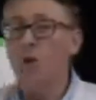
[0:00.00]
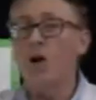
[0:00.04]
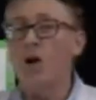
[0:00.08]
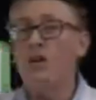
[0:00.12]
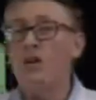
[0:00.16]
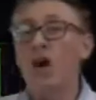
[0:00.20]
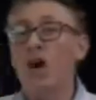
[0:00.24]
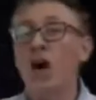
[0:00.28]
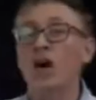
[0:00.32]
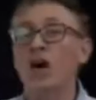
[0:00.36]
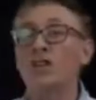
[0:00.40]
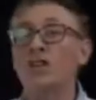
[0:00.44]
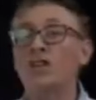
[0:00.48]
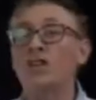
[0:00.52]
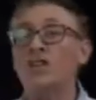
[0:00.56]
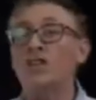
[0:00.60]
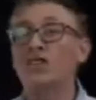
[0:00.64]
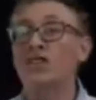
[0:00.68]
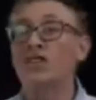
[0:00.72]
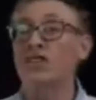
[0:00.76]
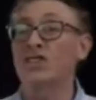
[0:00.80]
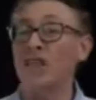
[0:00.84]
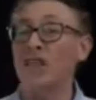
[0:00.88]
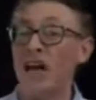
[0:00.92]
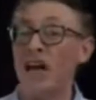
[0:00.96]
One
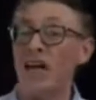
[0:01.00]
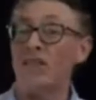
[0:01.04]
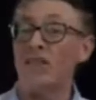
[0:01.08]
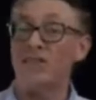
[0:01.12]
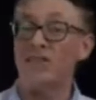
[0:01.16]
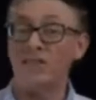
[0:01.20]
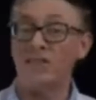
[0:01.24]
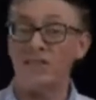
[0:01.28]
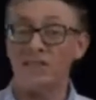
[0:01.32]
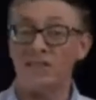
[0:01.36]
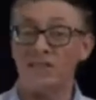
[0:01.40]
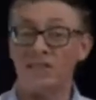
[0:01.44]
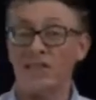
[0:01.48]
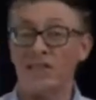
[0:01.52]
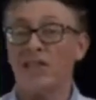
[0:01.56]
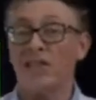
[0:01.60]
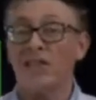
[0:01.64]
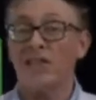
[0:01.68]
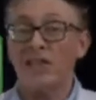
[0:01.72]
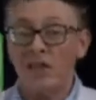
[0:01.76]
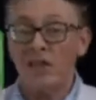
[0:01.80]
understands this.